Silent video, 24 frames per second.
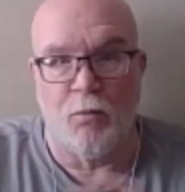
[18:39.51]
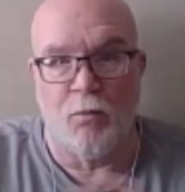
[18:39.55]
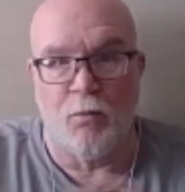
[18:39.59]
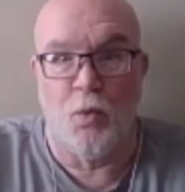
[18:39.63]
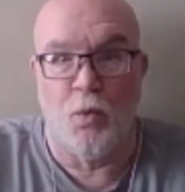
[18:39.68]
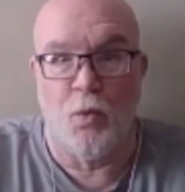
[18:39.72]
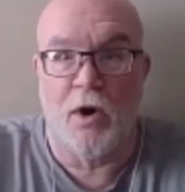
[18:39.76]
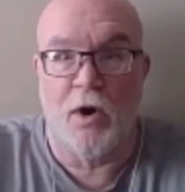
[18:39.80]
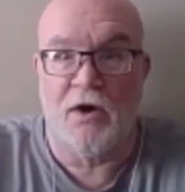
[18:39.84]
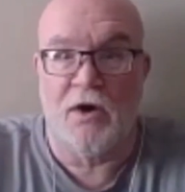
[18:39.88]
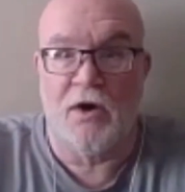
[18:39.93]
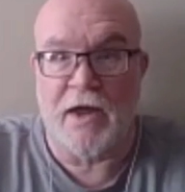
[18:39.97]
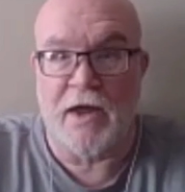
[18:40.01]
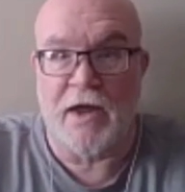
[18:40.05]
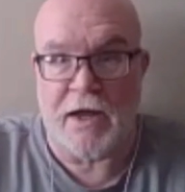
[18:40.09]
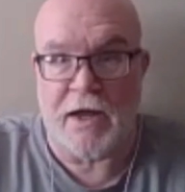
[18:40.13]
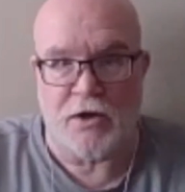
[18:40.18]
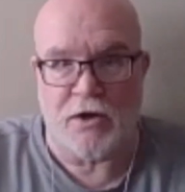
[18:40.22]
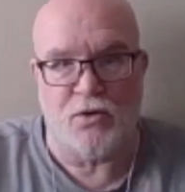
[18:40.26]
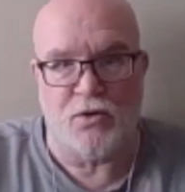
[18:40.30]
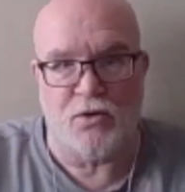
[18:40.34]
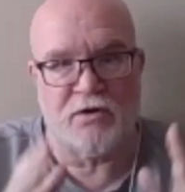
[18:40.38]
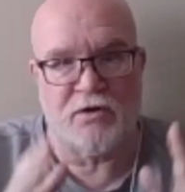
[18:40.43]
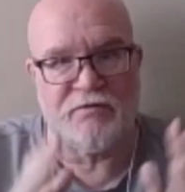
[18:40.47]
where they
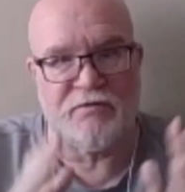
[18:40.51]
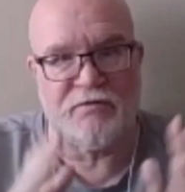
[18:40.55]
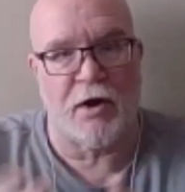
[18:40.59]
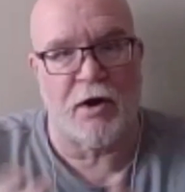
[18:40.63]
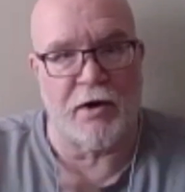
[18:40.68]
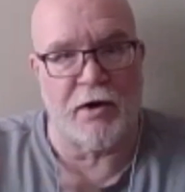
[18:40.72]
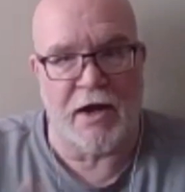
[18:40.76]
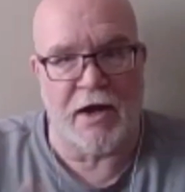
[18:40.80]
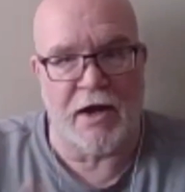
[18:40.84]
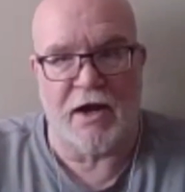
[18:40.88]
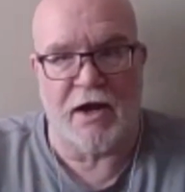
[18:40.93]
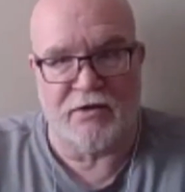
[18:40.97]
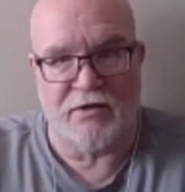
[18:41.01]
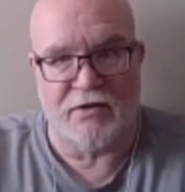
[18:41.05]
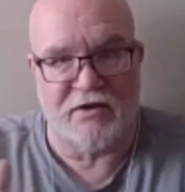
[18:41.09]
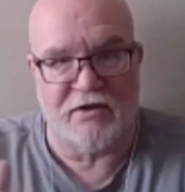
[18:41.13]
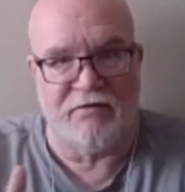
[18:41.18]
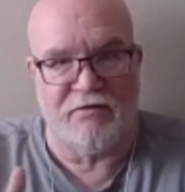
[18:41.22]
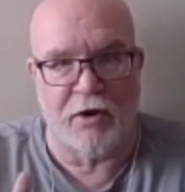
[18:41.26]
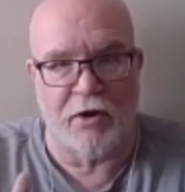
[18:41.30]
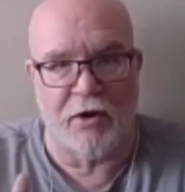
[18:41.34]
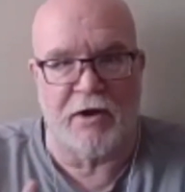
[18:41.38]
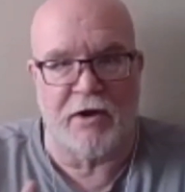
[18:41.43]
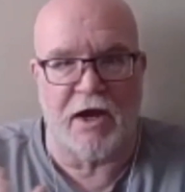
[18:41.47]
use these
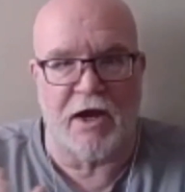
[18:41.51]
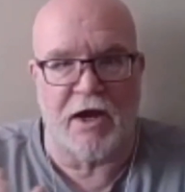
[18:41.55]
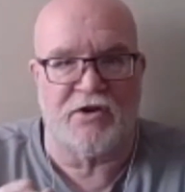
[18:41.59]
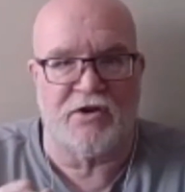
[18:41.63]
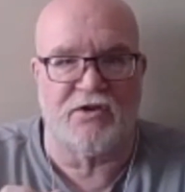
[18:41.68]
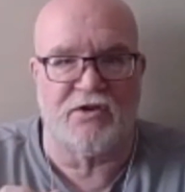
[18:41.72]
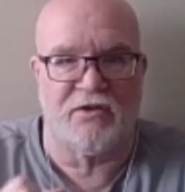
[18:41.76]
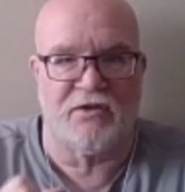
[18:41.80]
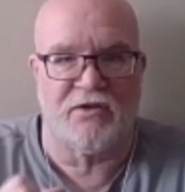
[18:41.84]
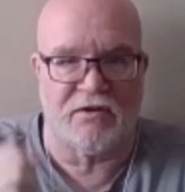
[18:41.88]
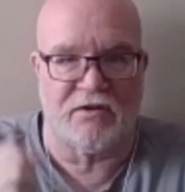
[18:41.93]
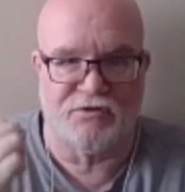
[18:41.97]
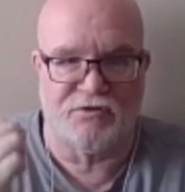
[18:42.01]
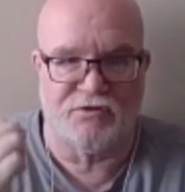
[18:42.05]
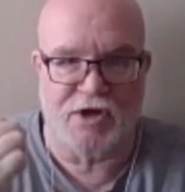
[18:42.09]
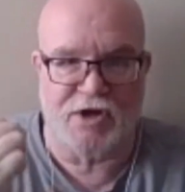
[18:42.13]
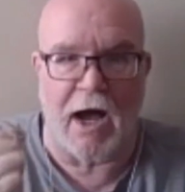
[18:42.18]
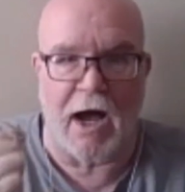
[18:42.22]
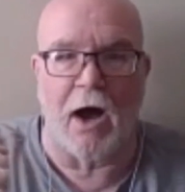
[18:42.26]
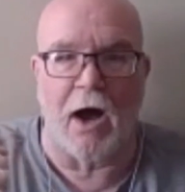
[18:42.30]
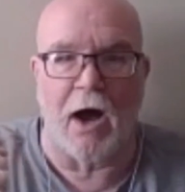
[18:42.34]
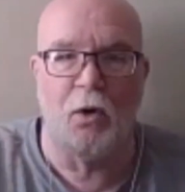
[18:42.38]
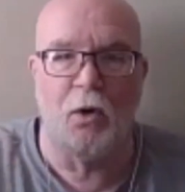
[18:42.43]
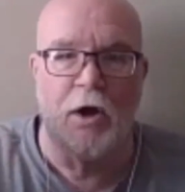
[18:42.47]
variations of
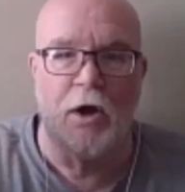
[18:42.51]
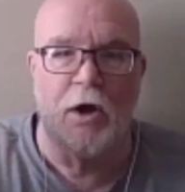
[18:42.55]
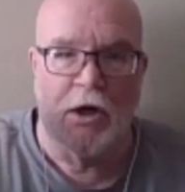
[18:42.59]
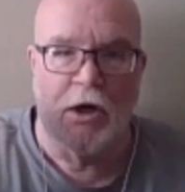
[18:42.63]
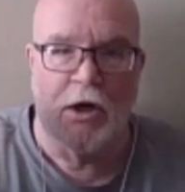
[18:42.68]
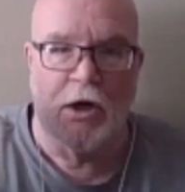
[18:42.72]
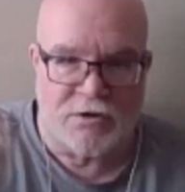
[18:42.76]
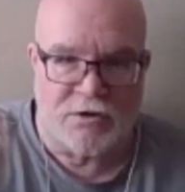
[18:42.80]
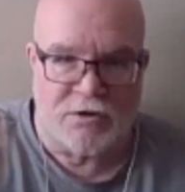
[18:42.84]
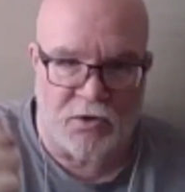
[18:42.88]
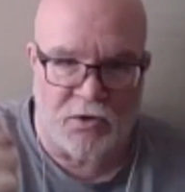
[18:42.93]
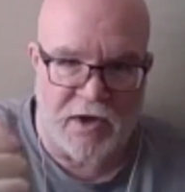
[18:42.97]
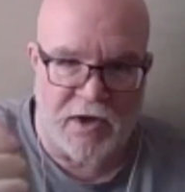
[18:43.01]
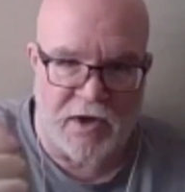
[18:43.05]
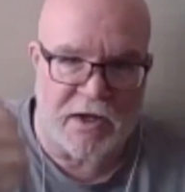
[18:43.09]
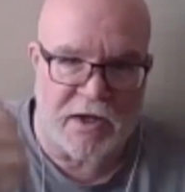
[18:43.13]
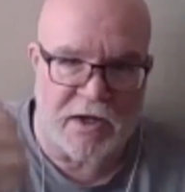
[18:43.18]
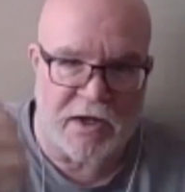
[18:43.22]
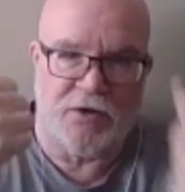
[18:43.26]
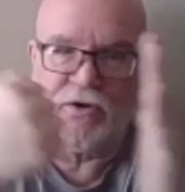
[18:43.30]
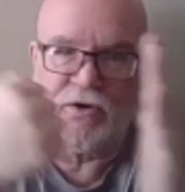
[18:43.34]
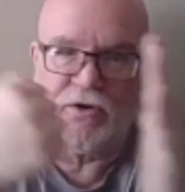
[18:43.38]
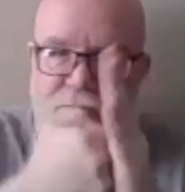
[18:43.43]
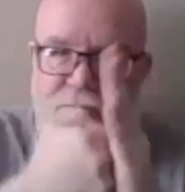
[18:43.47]
jiao so they
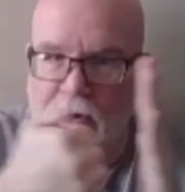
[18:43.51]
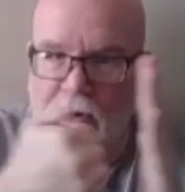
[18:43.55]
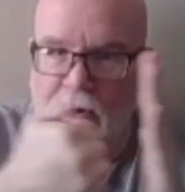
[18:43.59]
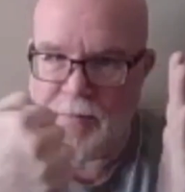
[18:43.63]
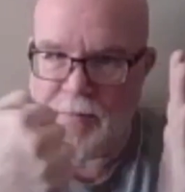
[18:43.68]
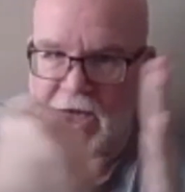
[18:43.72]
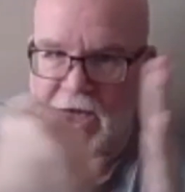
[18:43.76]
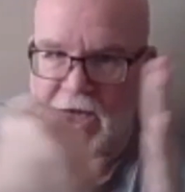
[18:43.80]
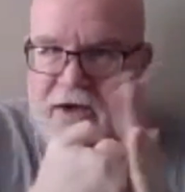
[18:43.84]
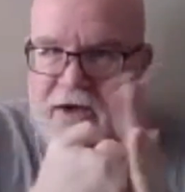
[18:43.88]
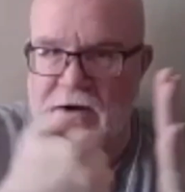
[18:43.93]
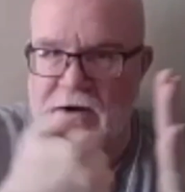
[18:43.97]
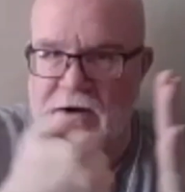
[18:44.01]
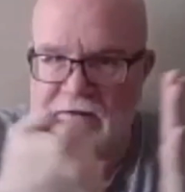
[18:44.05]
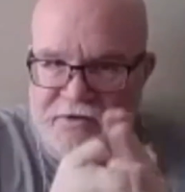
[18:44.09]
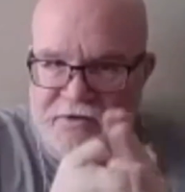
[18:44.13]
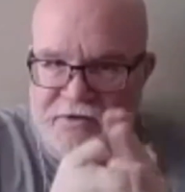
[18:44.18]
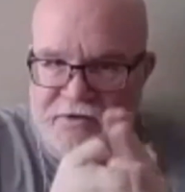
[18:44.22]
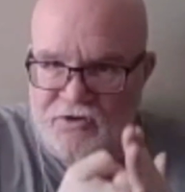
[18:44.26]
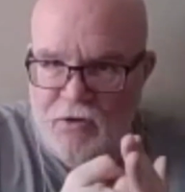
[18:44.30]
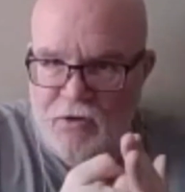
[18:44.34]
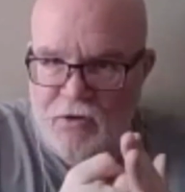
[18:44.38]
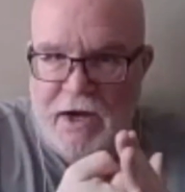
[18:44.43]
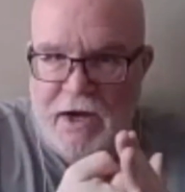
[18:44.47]
can do repetitive
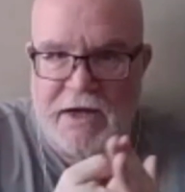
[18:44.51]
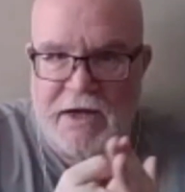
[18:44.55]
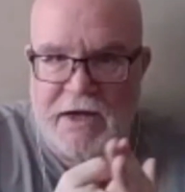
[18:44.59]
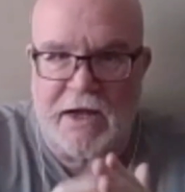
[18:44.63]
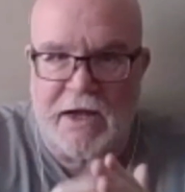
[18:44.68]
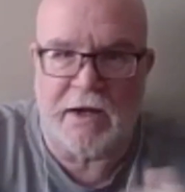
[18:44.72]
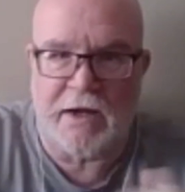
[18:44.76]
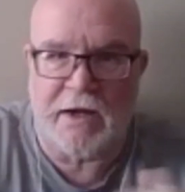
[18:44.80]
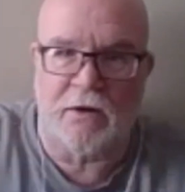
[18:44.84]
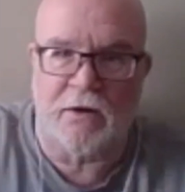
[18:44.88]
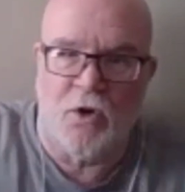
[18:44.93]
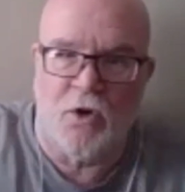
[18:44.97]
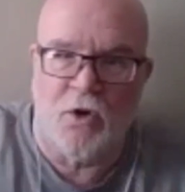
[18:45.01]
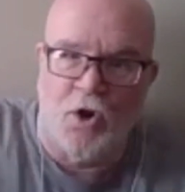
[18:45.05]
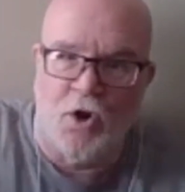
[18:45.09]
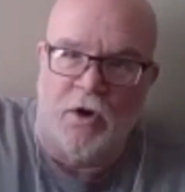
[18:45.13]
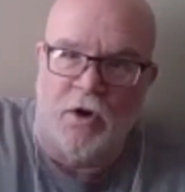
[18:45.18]
striking,